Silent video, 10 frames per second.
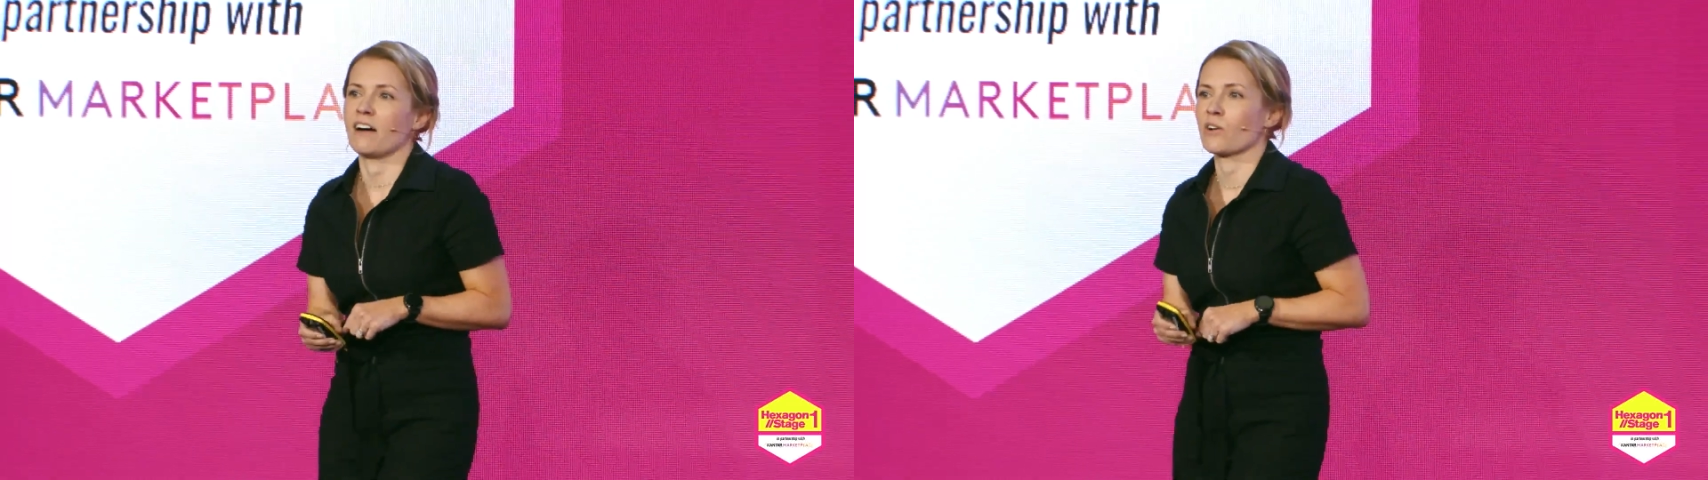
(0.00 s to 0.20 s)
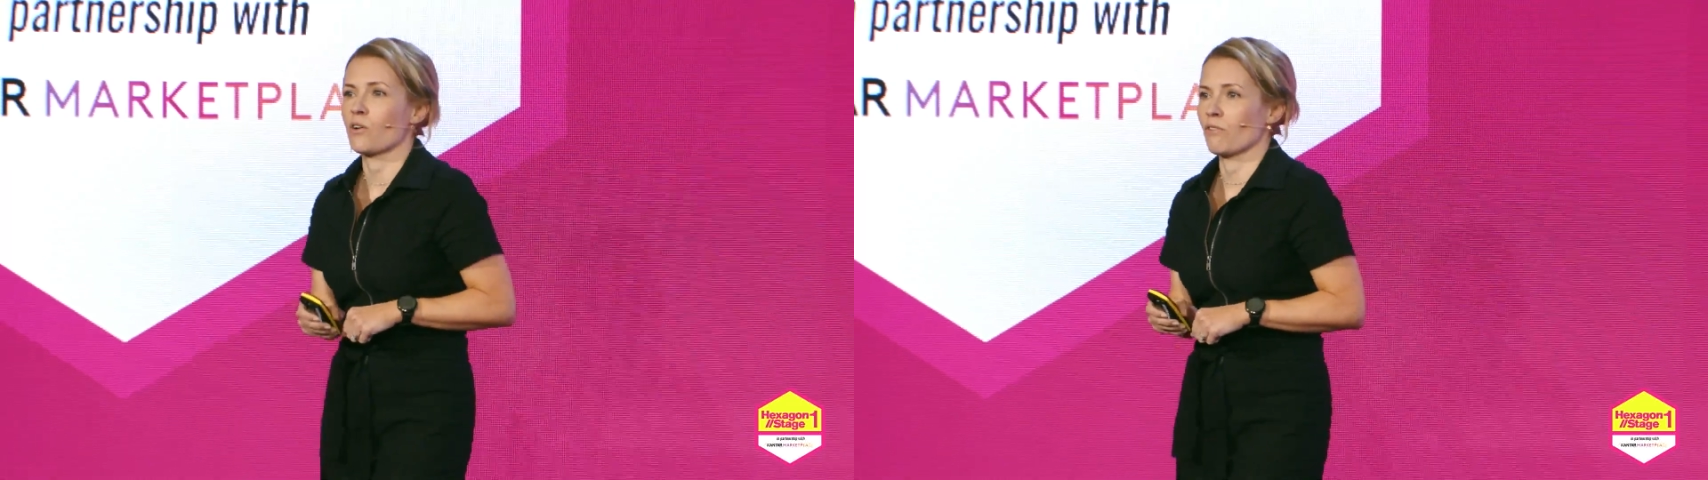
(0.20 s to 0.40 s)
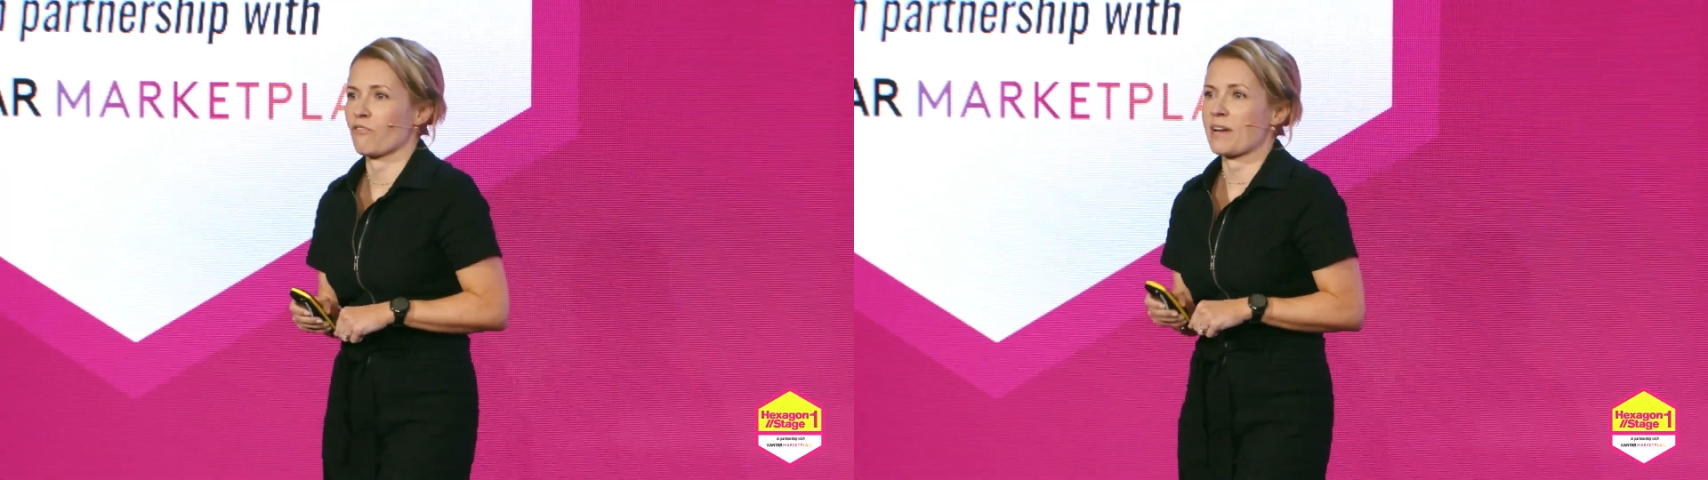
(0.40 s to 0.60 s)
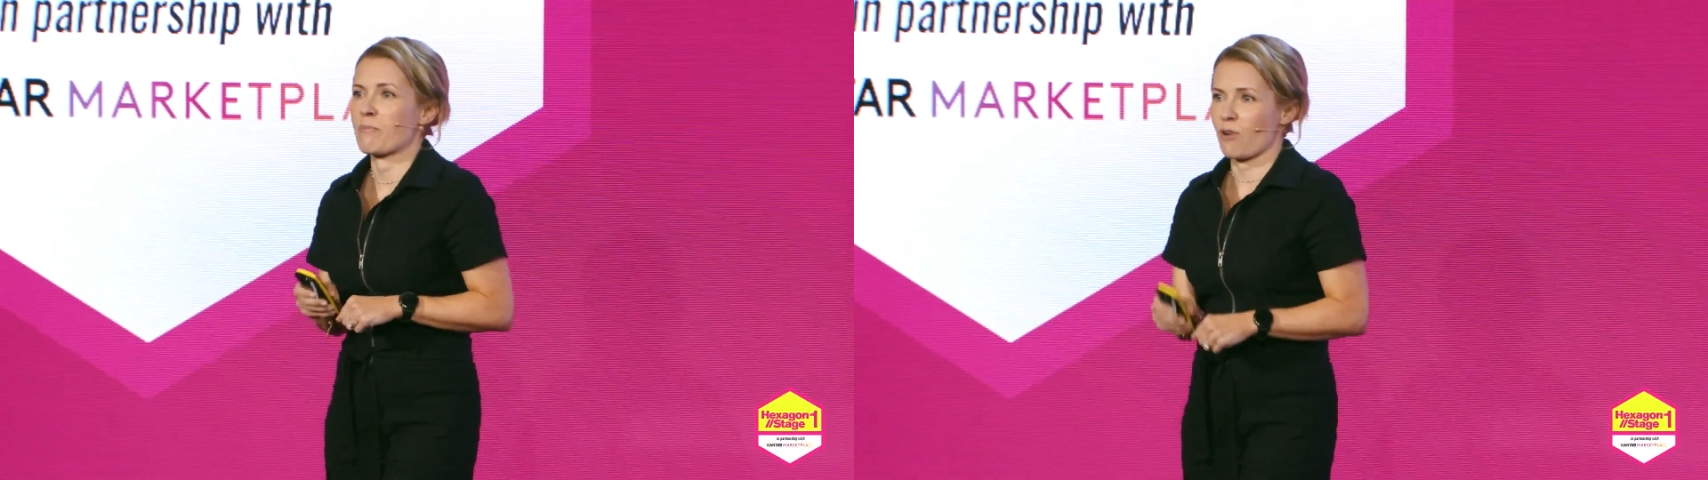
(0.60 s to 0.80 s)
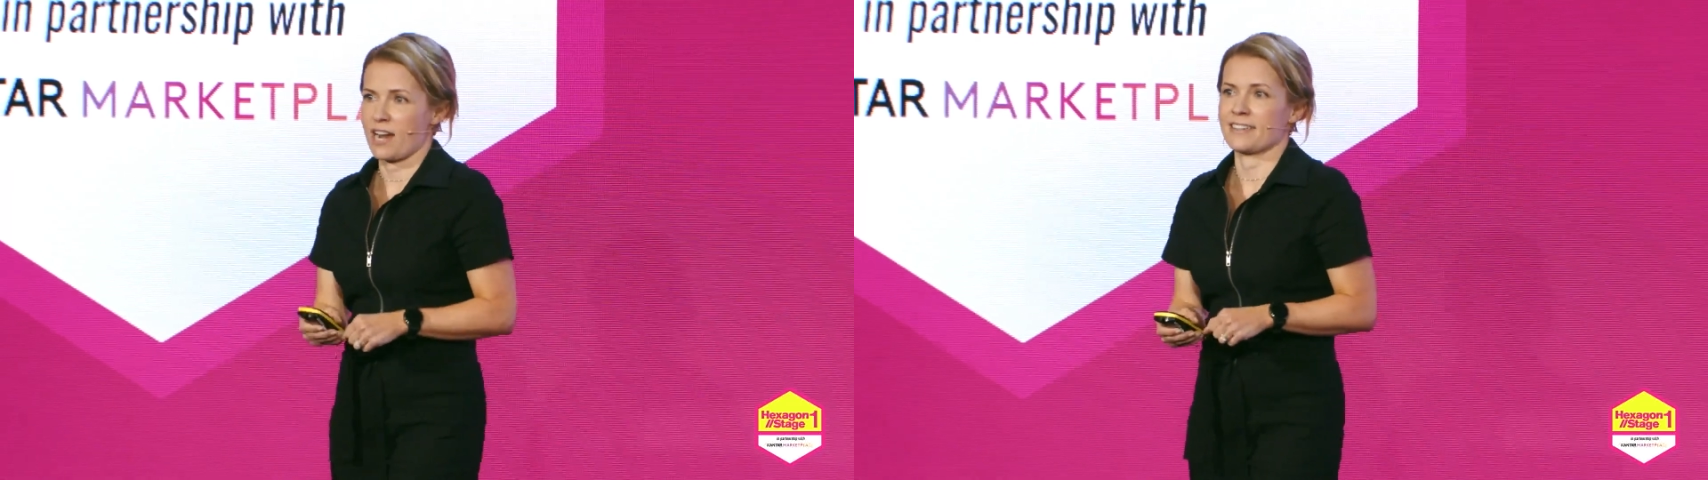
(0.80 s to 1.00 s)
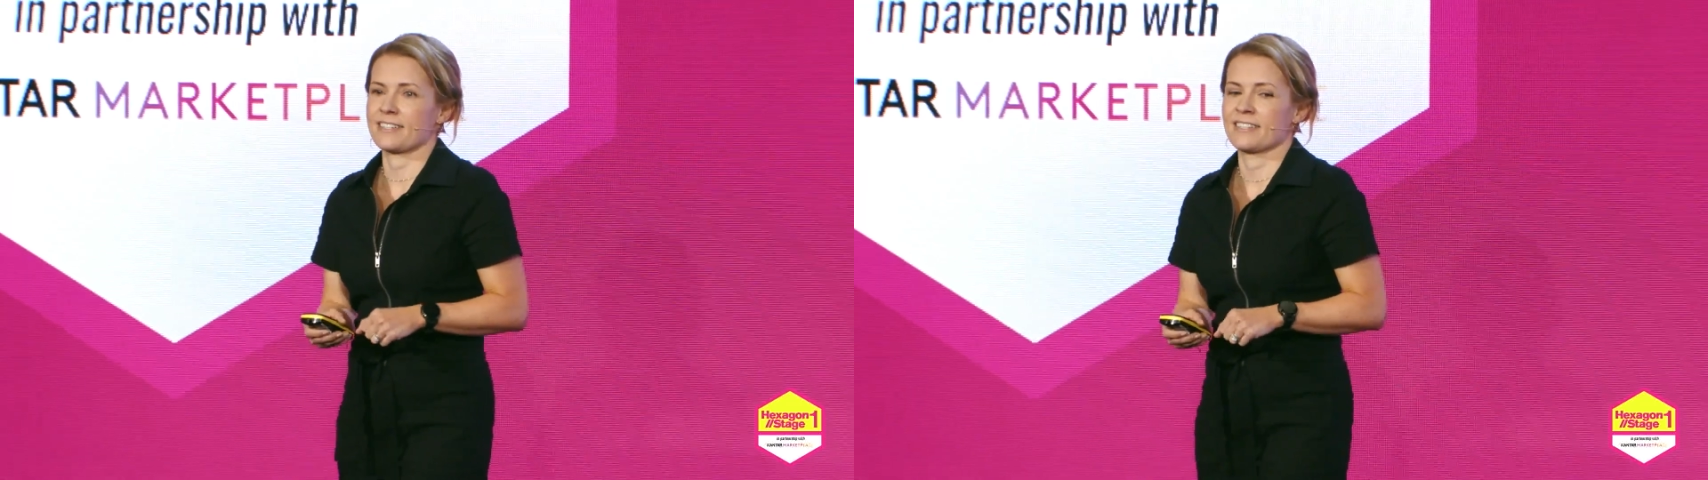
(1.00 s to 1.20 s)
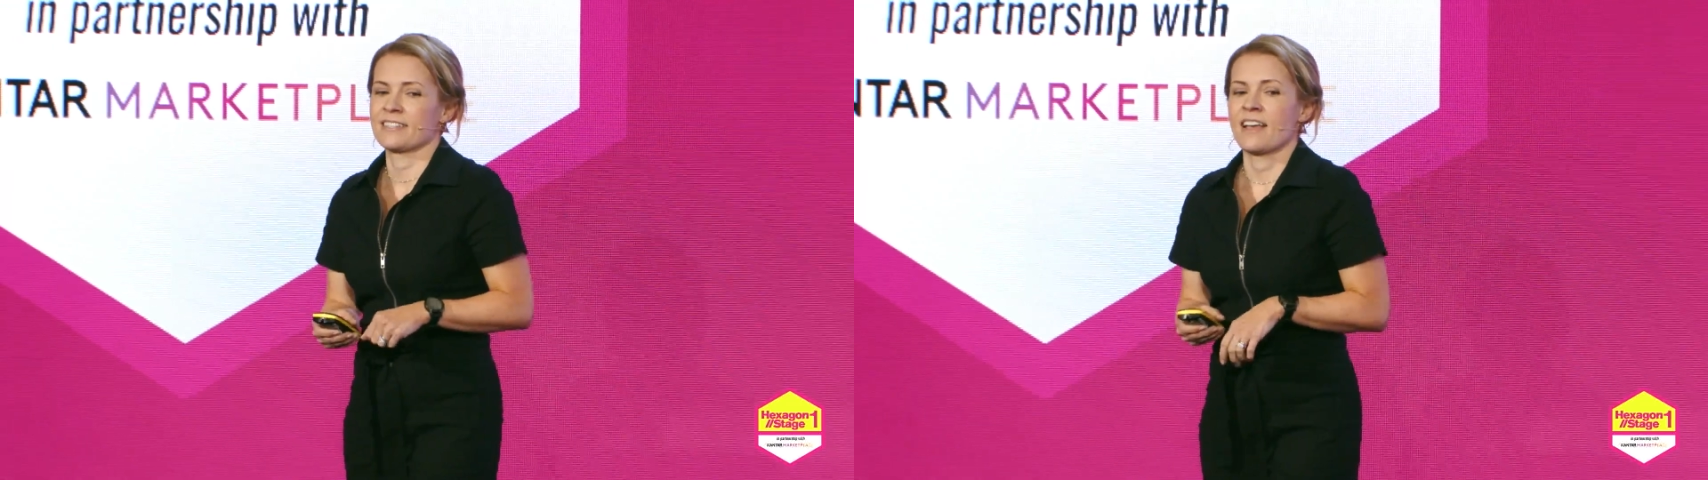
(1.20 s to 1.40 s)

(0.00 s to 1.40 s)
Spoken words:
alcohol-free brand.